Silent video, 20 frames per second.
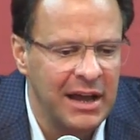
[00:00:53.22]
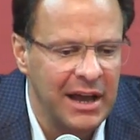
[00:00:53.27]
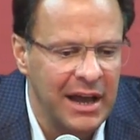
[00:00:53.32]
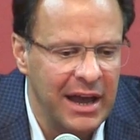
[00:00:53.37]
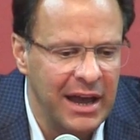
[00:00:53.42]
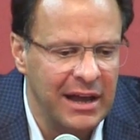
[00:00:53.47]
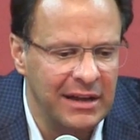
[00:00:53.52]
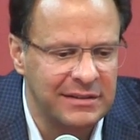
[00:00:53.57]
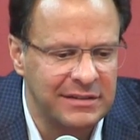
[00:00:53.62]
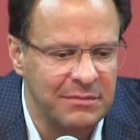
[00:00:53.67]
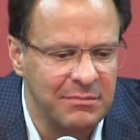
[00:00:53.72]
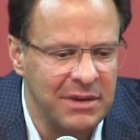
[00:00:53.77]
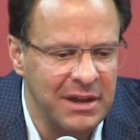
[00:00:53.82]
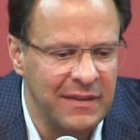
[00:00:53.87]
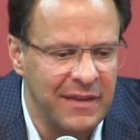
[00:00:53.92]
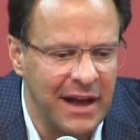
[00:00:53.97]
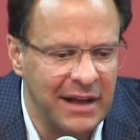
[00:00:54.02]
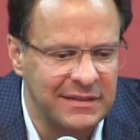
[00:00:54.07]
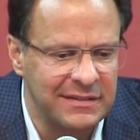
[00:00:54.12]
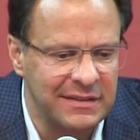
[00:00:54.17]
And to me,
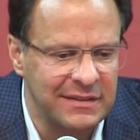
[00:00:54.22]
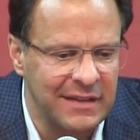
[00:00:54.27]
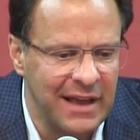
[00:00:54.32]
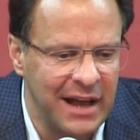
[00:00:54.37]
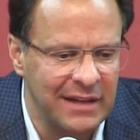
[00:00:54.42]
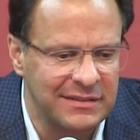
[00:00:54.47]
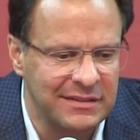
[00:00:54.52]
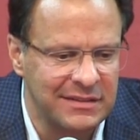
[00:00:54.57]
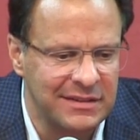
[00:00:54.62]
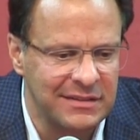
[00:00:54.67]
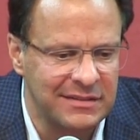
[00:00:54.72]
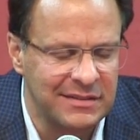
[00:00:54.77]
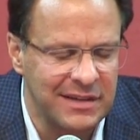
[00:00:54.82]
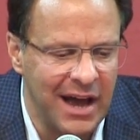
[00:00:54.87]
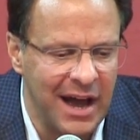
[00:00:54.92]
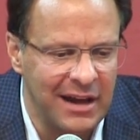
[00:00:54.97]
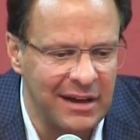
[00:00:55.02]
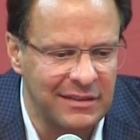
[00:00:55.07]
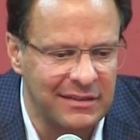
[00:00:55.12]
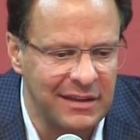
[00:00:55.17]
that's the
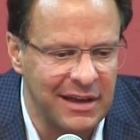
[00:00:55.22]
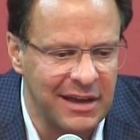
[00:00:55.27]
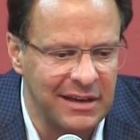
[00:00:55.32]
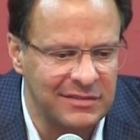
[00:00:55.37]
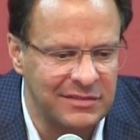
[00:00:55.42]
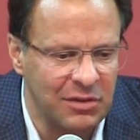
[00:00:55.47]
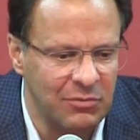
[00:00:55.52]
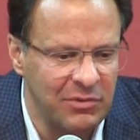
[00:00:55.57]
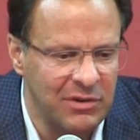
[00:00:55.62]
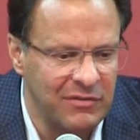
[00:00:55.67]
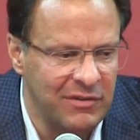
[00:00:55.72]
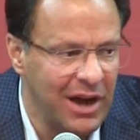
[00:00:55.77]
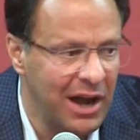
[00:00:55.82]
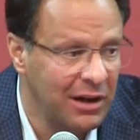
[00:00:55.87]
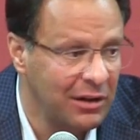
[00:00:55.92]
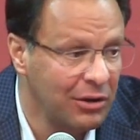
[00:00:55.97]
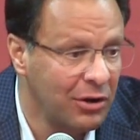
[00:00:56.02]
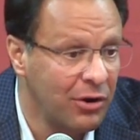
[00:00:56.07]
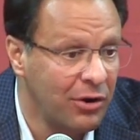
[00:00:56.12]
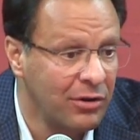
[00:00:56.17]
sign of things that we've got
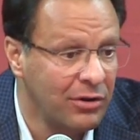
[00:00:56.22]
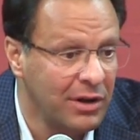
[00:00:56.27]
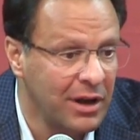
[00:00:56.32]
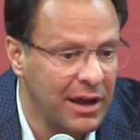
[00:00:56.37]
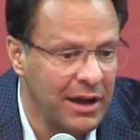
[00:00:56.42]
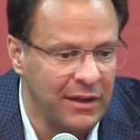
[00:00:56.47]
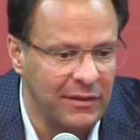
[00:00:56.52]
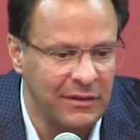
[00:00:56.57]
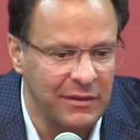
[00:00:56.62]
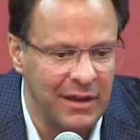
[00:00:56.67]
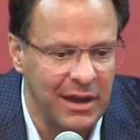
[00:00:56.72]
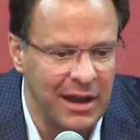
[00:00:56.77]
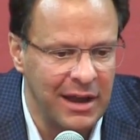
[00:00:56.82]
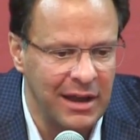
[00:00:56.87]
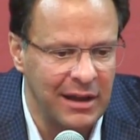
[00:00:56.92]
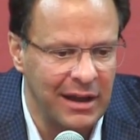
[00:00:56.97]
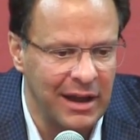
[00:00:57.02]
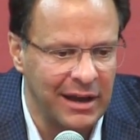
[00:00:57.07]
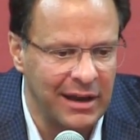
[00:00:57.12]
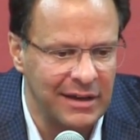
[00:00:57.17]
to learn.
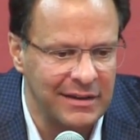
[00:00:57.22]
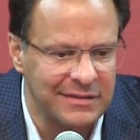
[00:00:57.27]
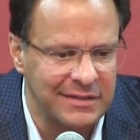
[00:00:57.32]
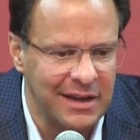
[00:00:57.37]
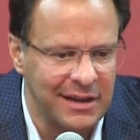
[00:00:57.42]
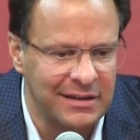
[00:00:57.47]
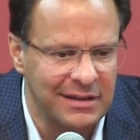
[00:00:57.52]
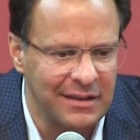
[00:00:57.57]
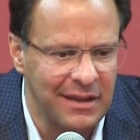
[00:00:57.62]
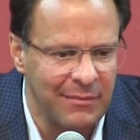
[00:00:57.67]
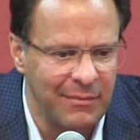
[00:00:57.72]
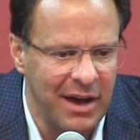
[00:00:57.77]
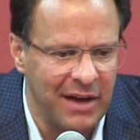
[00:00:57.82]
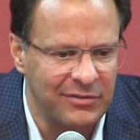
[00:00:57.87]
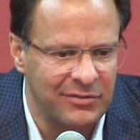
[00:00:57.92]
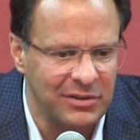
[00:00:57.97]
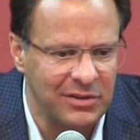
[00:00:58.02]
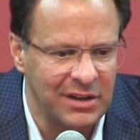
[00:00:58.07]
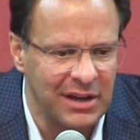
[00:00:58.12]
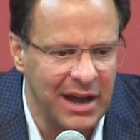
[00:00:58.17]
And like I said to them
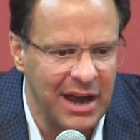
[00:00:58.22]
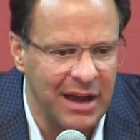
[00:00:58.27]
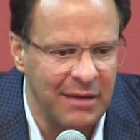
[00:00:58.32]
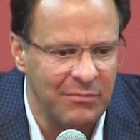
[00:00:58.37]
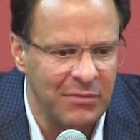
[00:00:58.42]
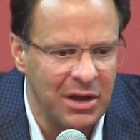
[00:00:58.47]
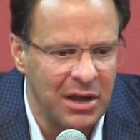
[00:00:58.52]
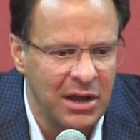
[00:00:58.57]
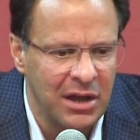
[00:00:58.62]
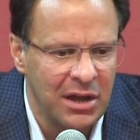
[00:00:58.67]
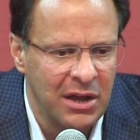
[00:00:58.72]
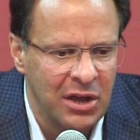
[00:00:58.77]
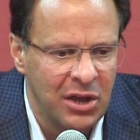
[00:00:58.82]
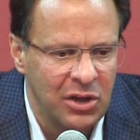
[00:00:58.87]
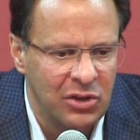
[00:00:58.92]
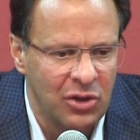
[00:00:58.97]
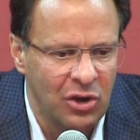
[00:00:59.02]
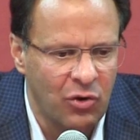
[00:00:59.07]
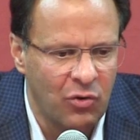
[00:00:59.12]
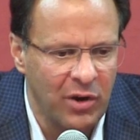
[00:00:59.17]
after the game,
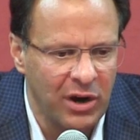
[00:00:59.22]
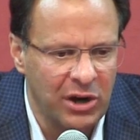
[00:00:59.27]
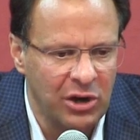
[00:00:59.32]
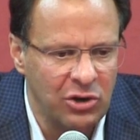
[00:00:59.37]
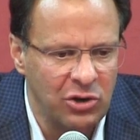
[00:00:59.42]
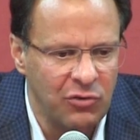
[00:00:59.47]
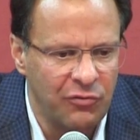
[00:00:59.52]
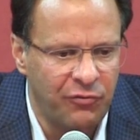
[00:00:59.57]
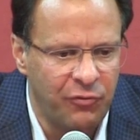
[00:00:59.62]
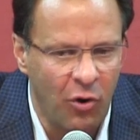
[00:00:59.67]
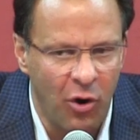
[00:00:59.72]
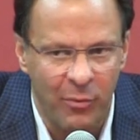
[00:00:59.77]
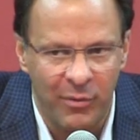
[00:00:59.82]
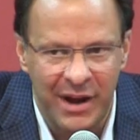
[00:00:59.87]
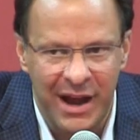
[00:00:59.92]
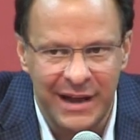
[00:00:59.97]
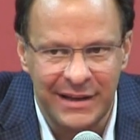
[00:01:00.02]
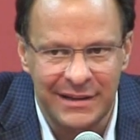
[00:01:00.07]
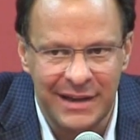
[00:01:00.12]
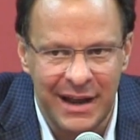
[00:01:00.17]
the quicker you form an
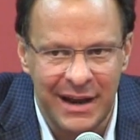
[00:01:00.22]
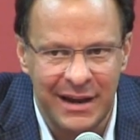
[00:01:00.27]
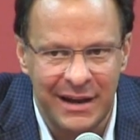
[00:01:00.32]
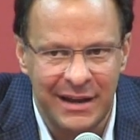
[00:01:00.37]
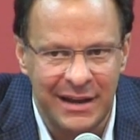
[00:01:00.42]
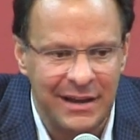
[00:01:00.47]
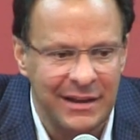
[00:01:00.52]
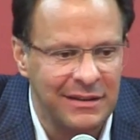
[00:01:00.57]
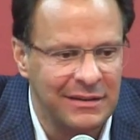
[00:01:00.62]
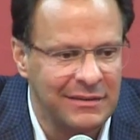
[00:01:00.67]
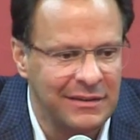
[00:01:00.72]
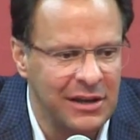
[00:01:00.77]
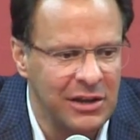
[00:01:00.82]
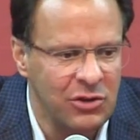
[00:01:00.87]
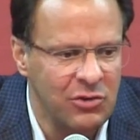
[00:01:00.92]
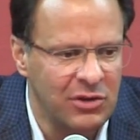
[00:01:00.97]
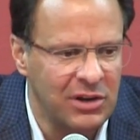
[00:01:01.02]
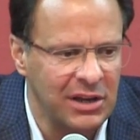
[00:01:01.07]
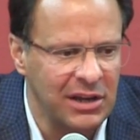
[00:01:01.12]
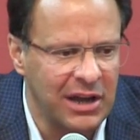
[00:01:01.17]
identity that
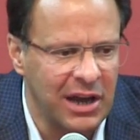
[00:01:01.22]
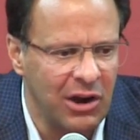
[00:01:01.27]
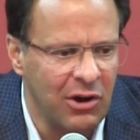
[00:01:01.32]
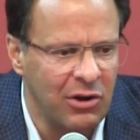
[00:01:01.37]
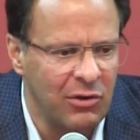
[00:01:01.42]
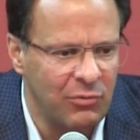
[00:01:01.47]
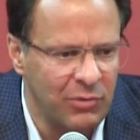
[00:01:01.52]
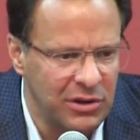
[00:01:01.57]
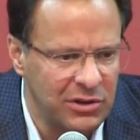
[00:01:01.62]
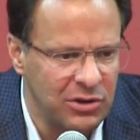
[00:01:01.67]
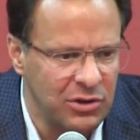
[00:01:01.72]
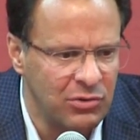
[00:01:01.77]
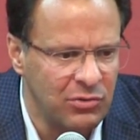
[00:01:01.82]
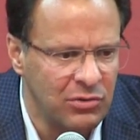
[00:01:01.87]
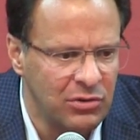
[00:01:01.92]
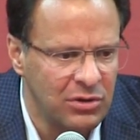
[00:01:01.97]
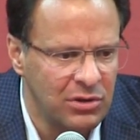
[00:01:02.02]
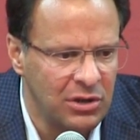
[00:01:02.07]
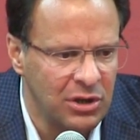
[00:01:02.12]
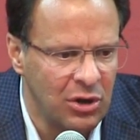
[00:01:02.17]
you can carry with you,
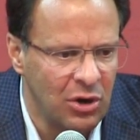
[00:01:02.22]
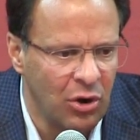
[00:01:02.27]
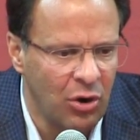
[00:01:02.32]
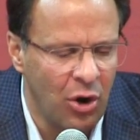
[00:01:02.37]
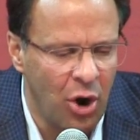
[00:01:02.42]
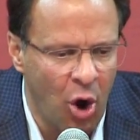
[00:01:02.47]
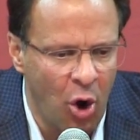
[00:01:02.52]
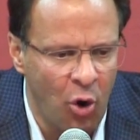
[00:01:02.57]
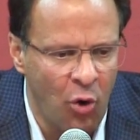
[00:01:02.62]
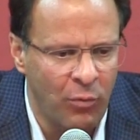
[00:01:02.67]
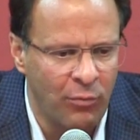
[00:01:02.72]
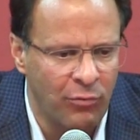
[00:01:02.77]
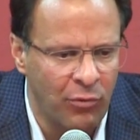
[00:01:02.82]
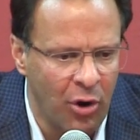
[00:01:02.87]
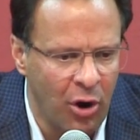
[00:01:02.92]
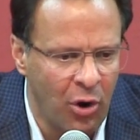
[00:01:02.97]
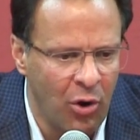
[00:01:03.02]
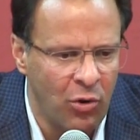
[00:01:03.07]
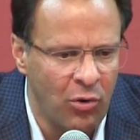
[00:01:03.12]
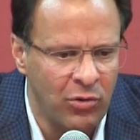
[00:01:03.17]
you know, home,
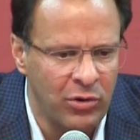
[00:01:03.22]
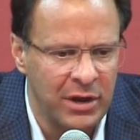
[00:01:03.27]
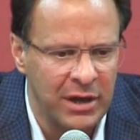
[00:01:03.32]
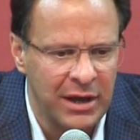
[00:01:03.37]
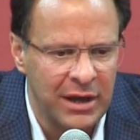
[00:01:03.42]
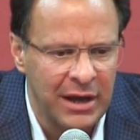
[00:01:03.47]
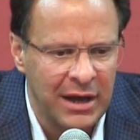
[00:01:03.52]
road,